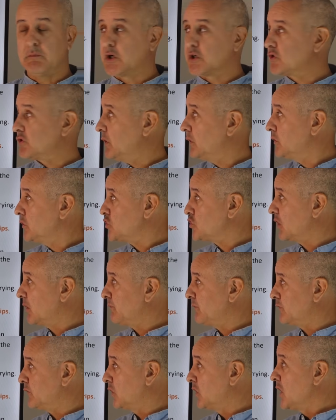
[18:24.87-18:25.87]
much do the
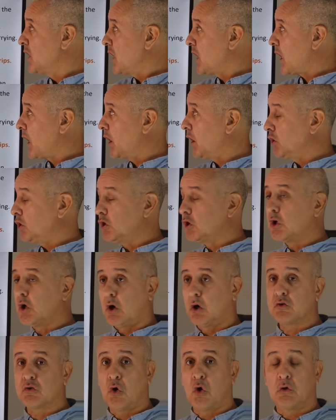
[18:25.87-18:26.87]
job for a
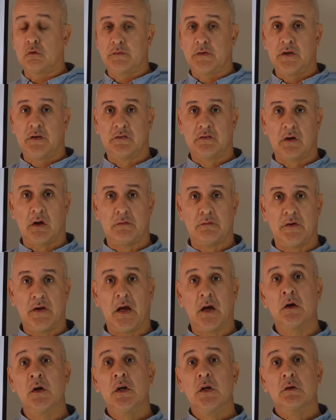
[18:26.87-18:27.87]
lot of this stuff
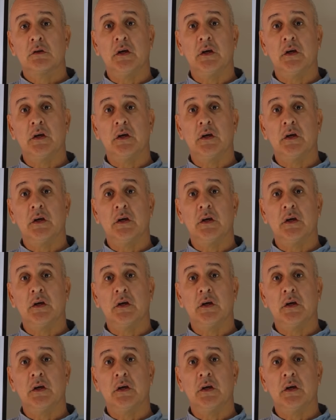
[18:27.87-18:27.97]
now.